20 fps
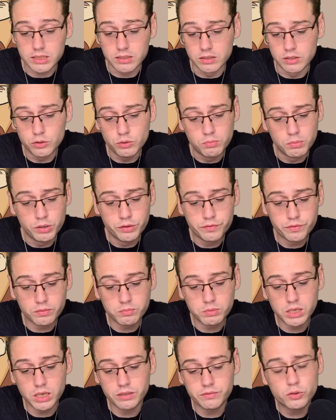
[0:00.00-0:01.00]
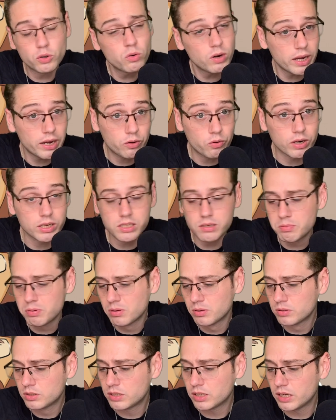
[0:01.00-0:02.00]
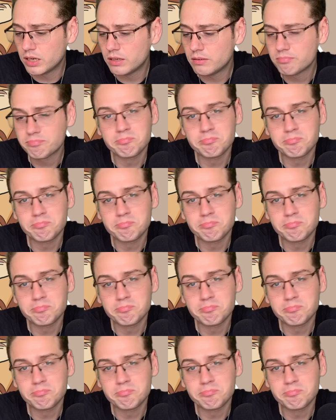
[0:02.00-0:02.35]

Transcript: that you move from kind of quite crisp to